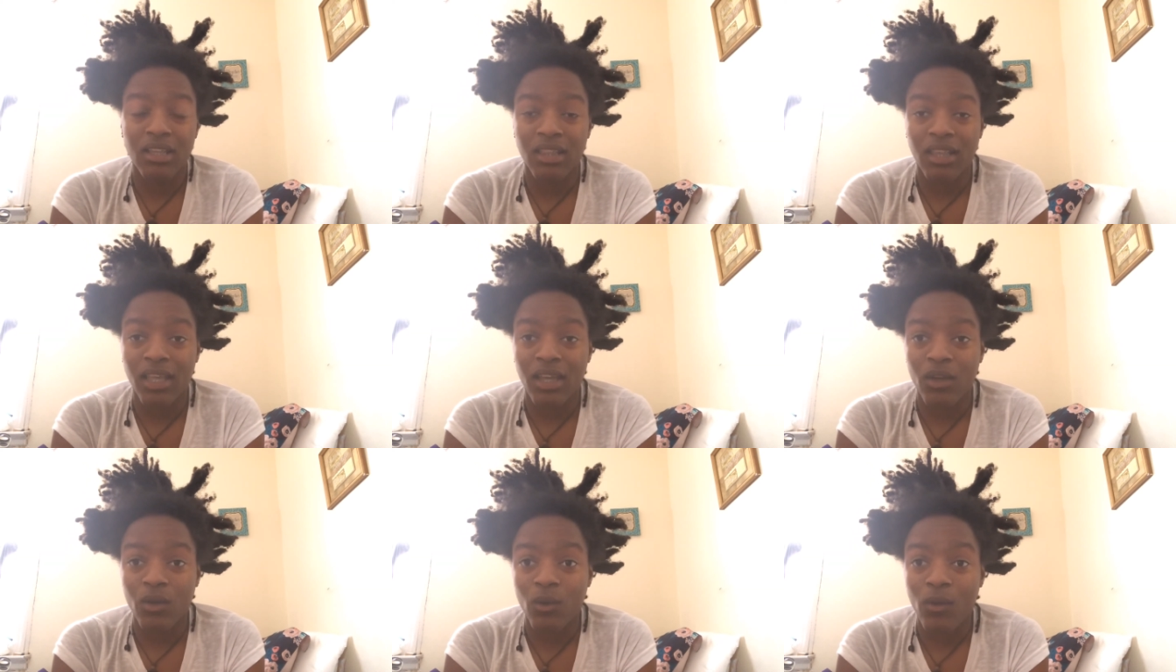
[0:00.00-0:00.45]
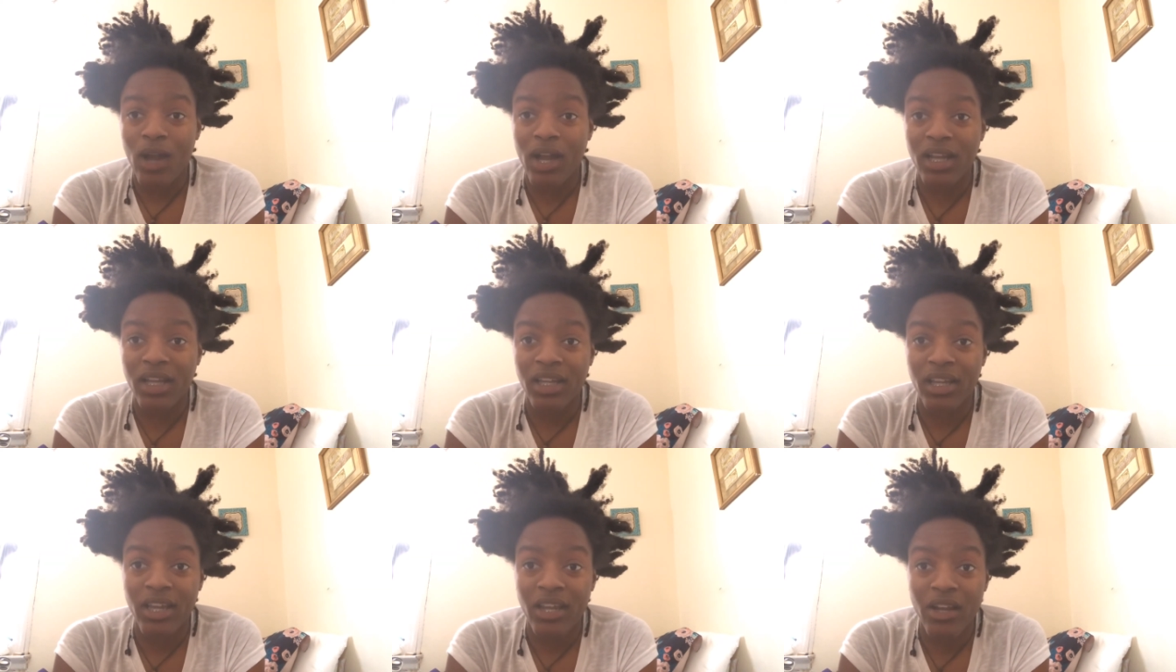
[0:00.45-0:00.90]
Like, oh, I
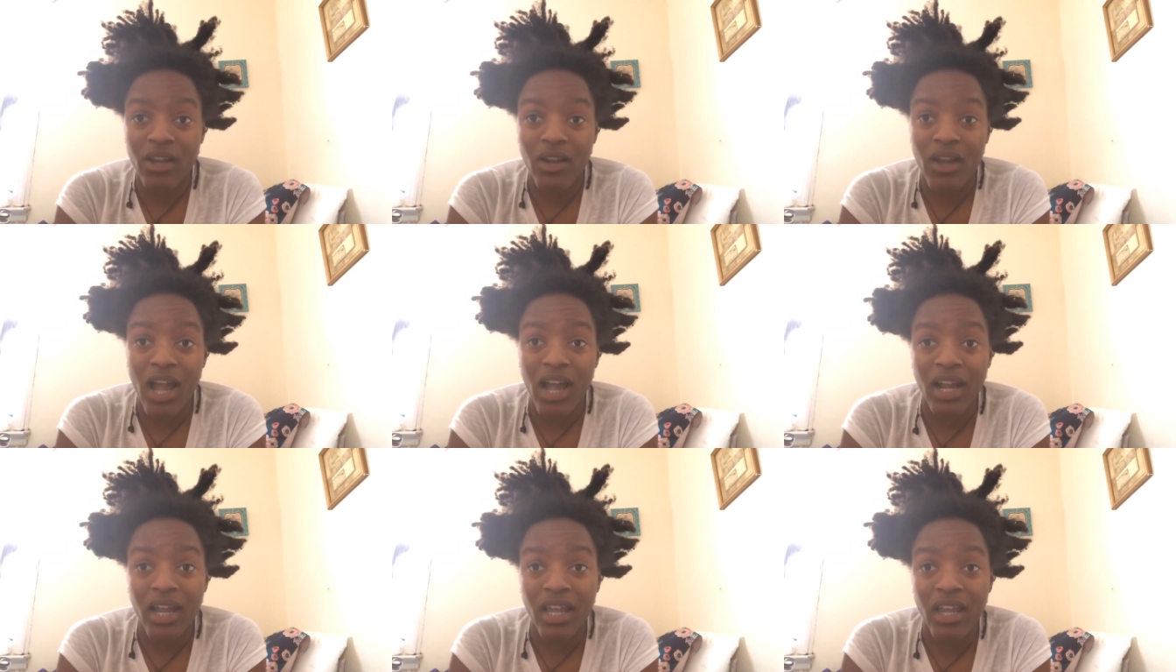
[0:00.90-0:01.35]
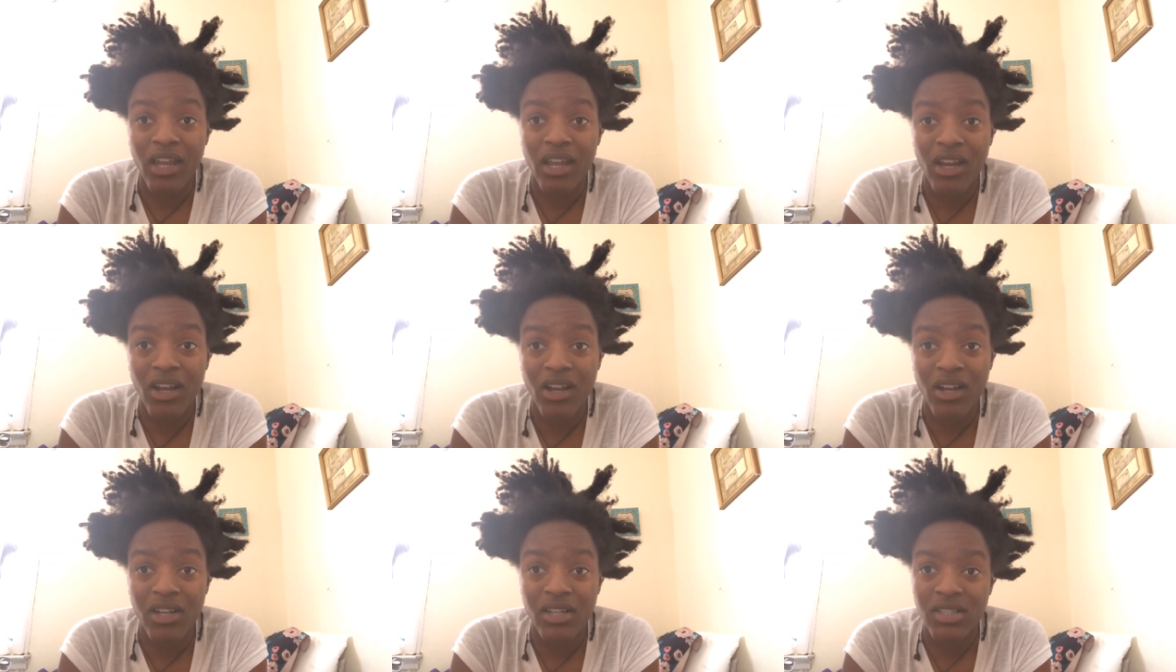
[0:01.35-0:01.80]
could
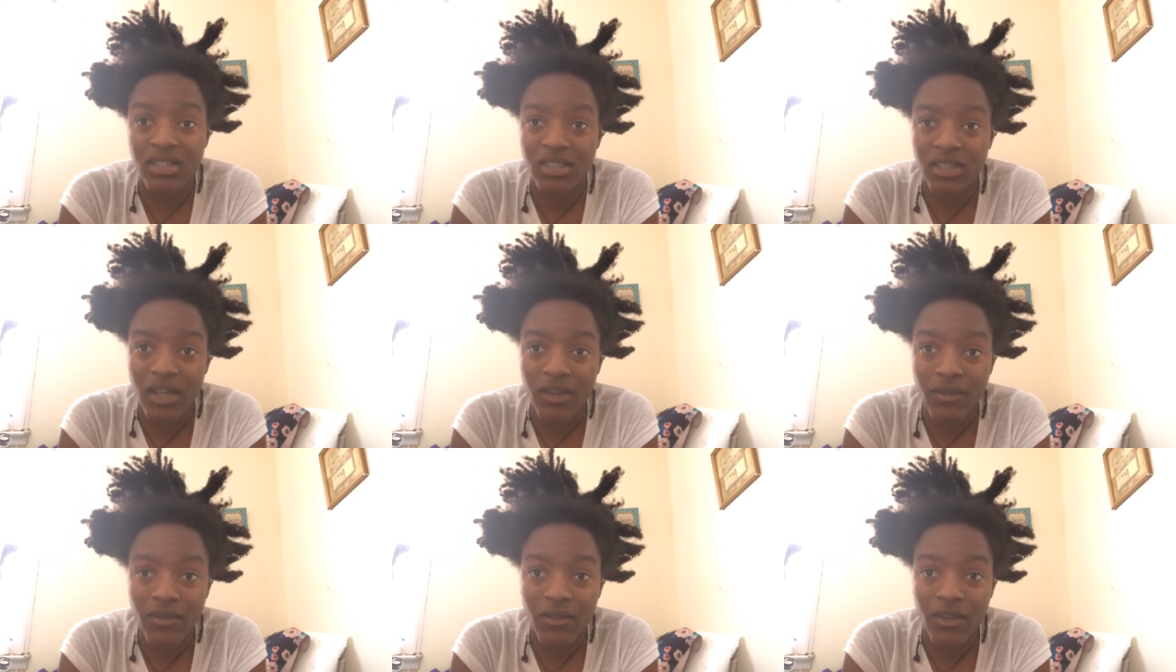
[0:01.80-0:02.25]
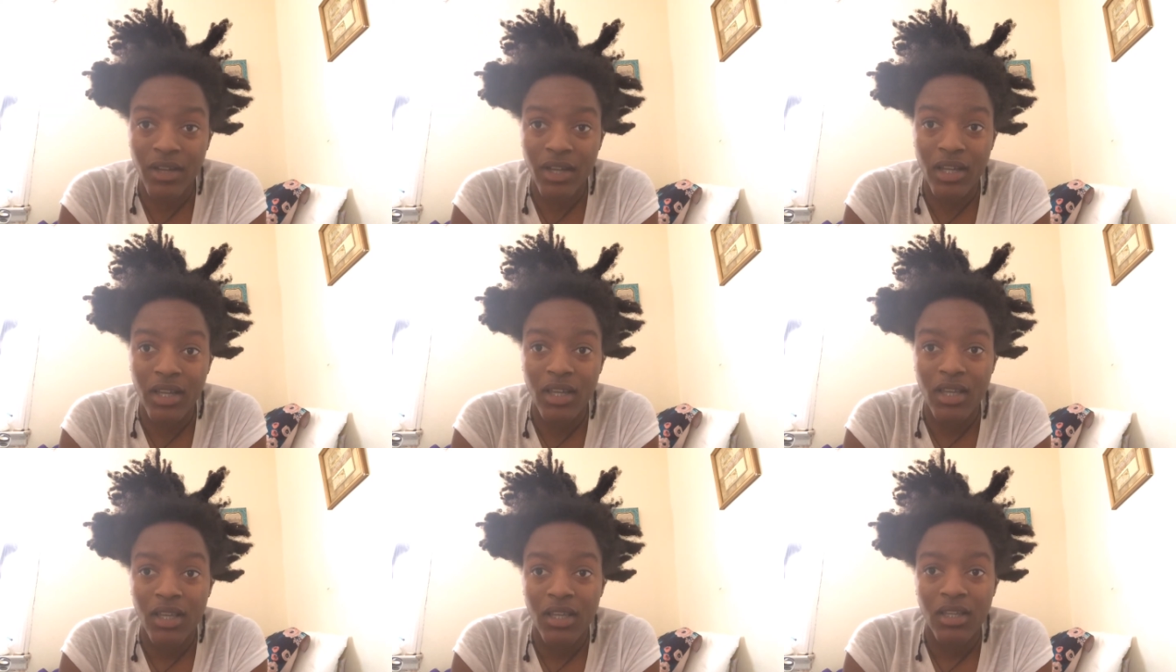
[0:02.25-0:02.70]
hear her
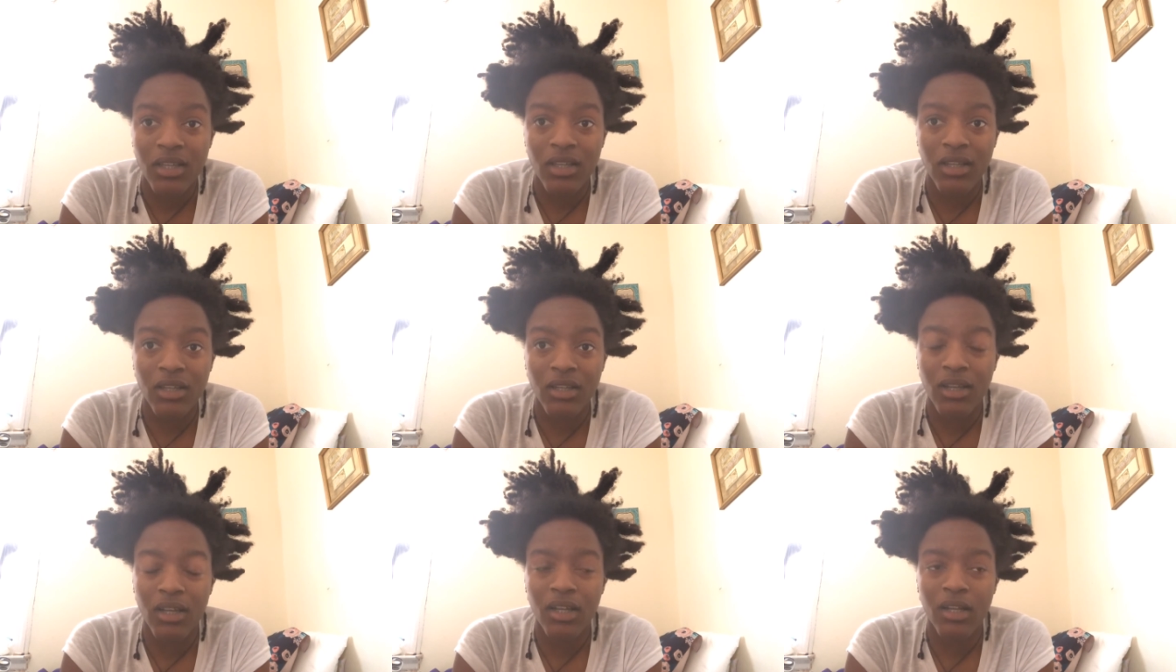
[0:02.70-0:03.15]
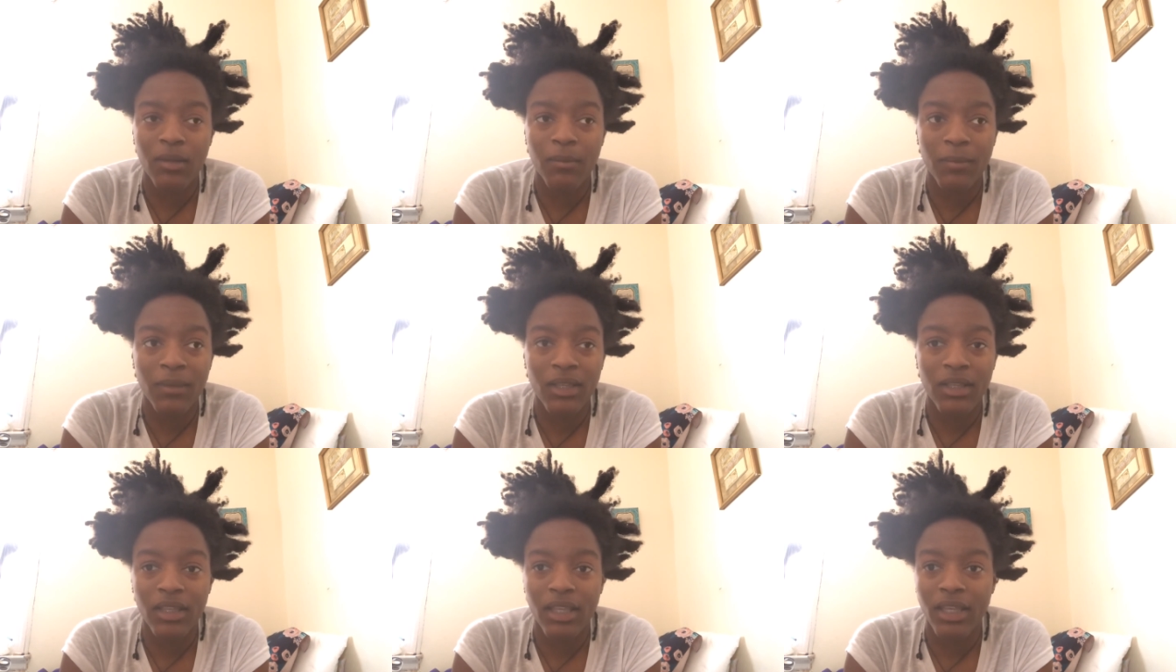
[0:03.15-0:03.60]
suffering, you know what I
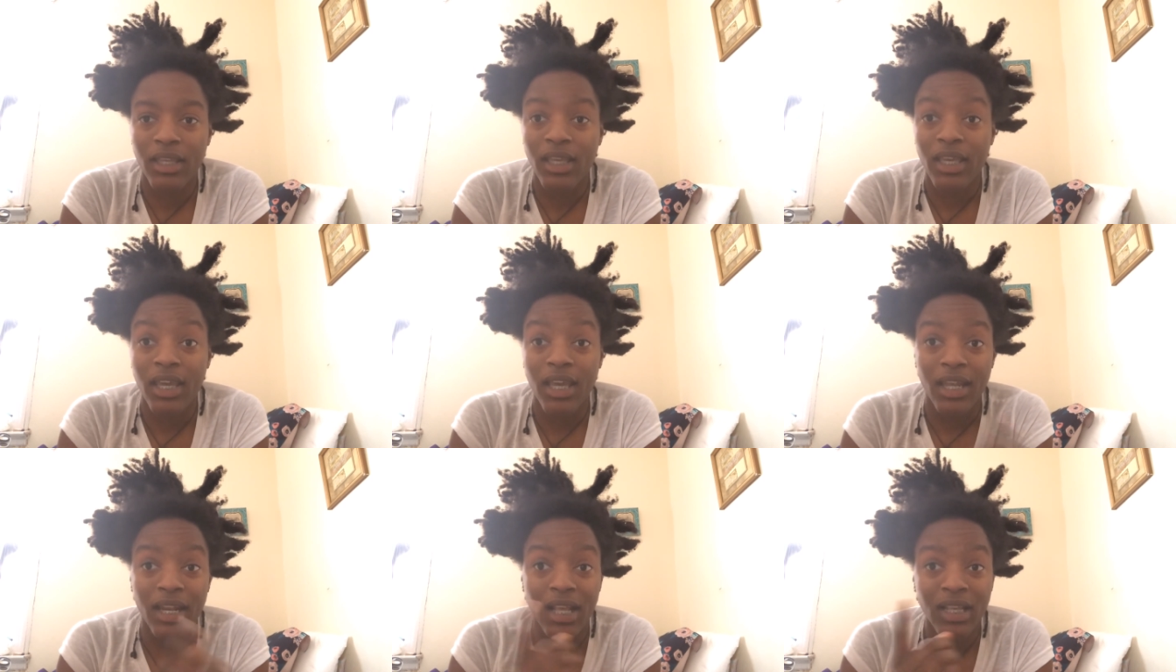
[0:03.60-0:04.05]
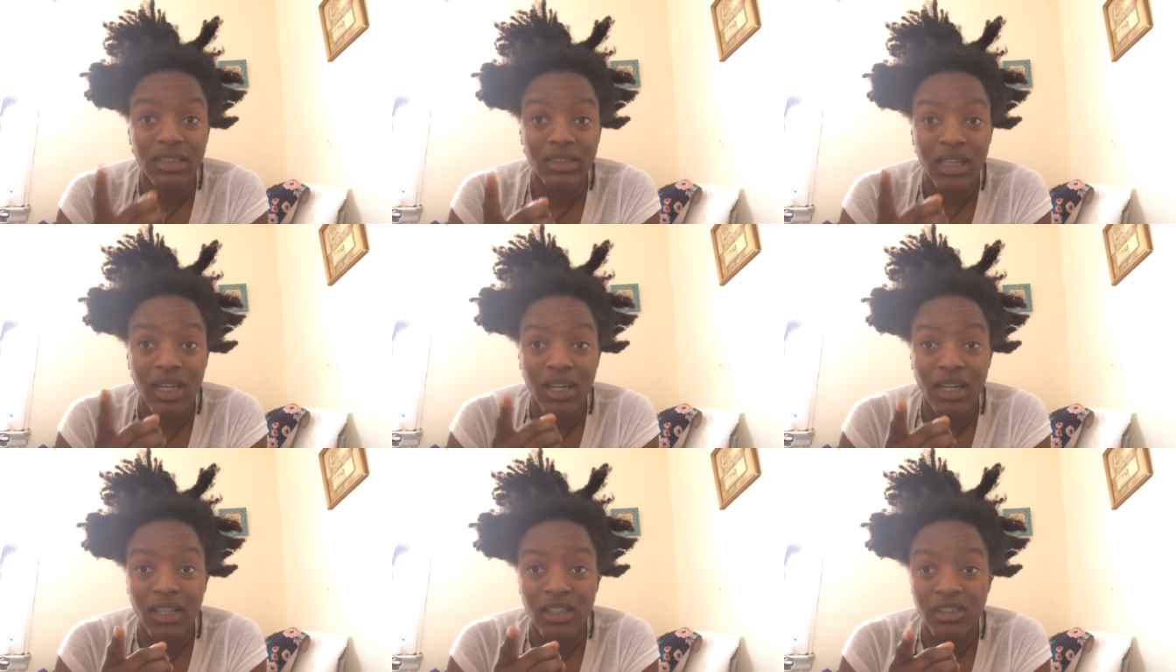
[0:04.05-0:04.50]
mean? Like, and that's
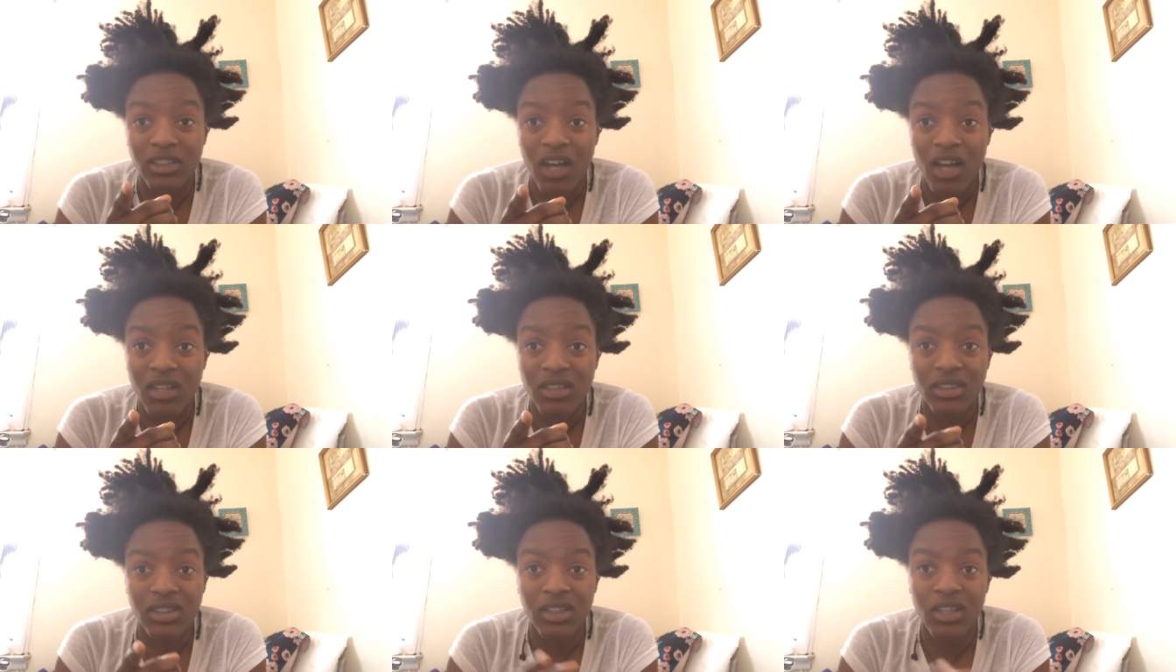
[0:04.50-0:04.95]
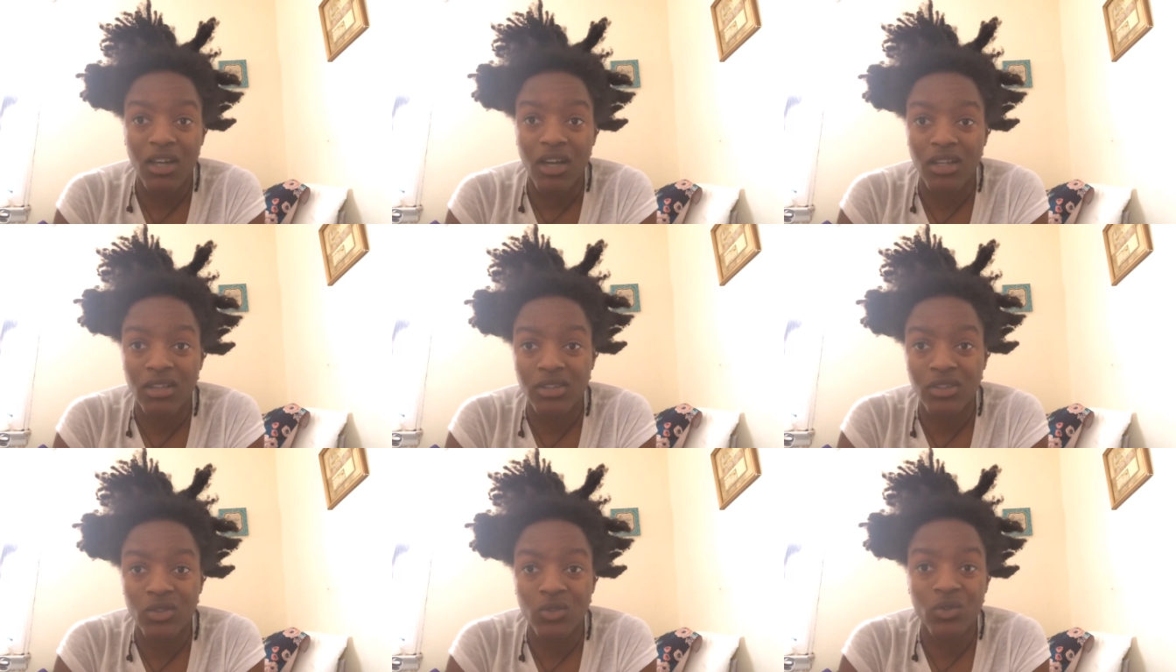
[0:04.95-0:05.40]
how they talk to y'all,
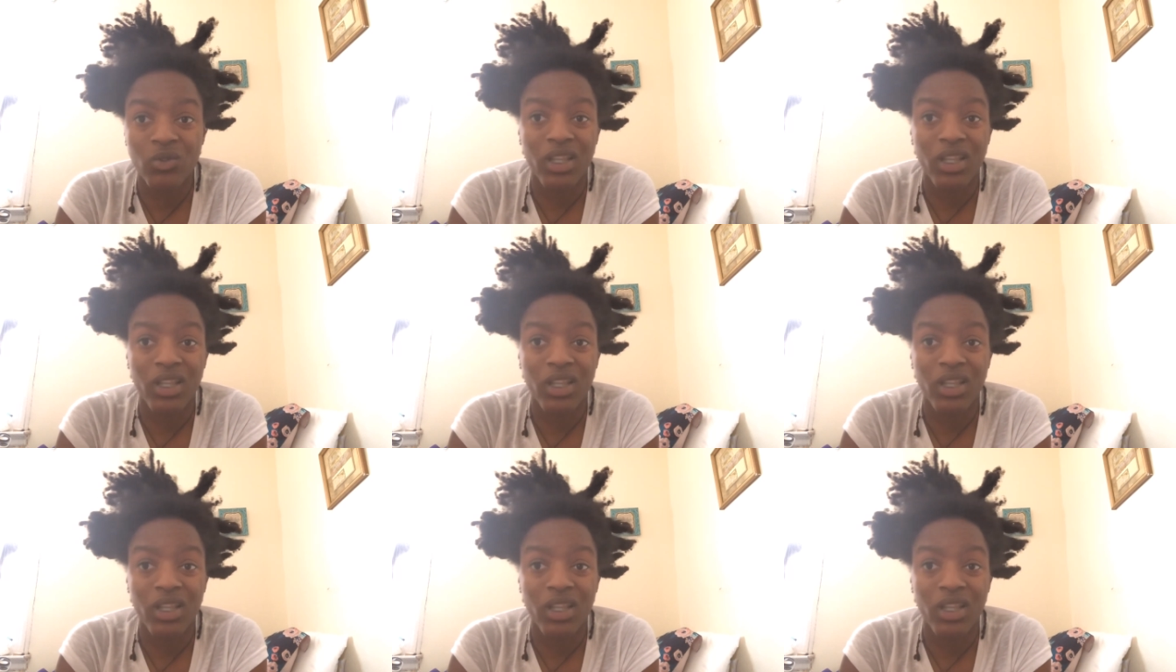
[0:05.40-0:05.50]
too.